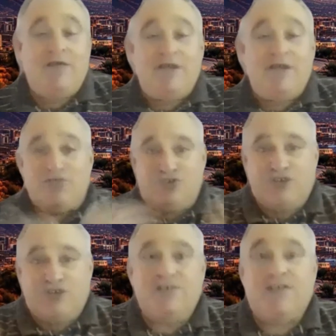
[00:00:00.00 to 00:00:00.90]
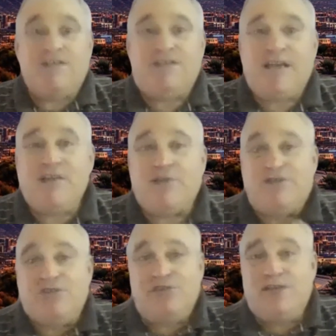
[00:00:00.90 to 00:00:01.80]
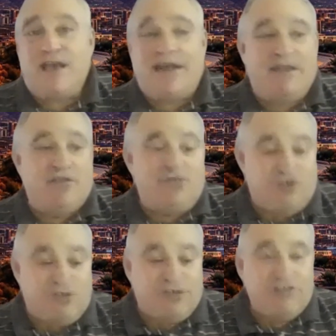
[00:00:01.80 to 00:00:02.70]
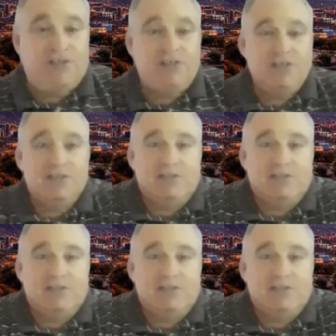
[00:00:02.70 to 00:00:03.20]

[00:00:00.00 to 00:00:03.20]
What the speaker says: And then you trigger these things when you do that and you trigger,